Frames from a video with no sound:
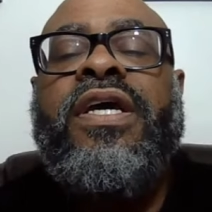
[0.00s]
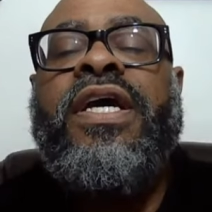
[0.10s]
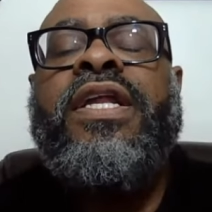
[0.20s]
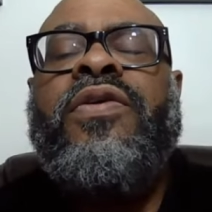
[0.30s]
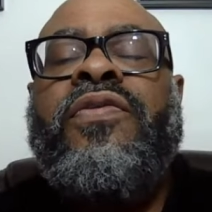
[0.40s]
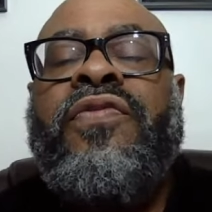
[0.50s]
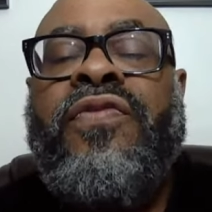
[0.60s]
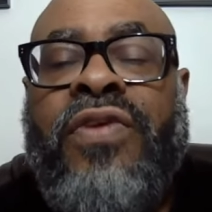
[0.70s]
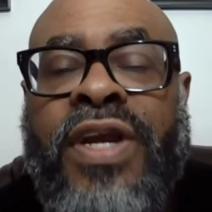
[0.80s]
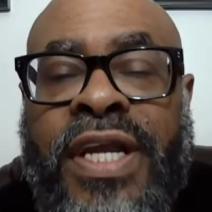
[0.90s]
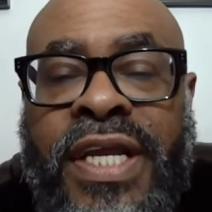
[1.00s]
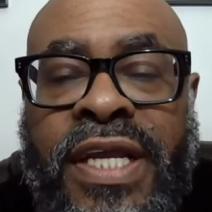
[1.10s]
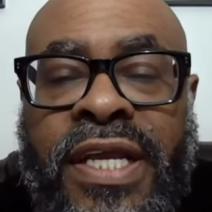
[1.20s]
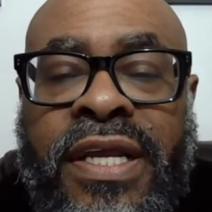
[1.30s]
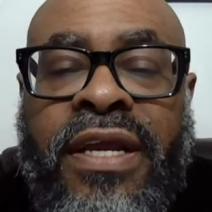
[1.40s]
in the
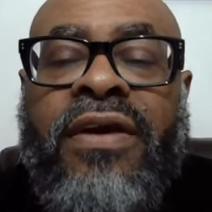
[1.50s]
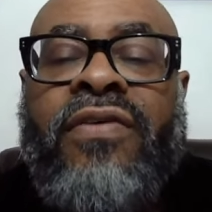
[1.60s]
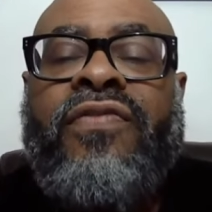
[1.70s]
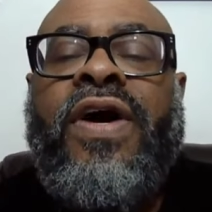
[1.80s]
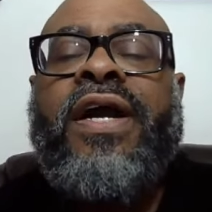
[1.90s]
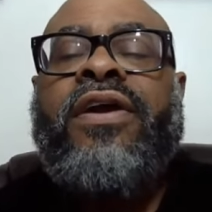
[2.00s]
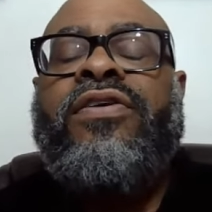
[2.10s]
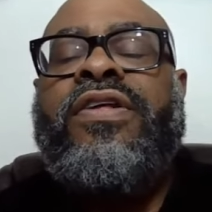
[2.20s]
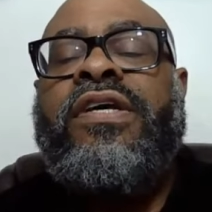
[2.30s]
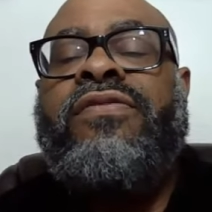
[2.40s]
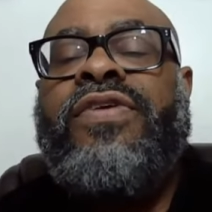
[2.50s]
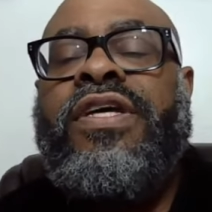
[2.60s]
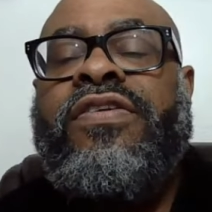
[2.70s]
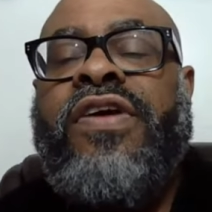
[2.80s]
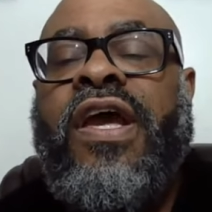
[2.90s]
free Fire
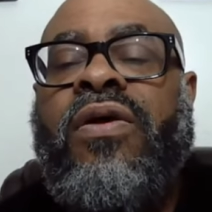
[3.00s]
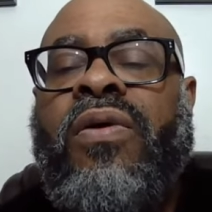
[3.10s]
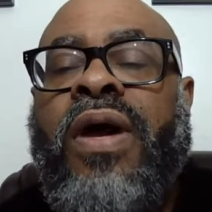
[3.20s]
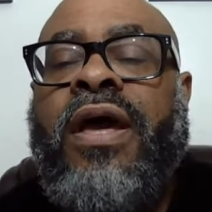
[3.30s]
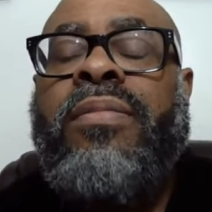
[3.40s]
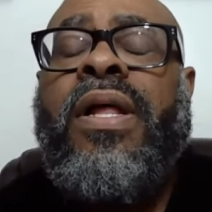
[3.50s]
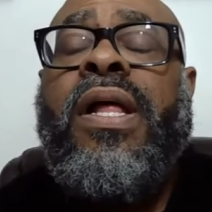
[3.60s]
TV channel app.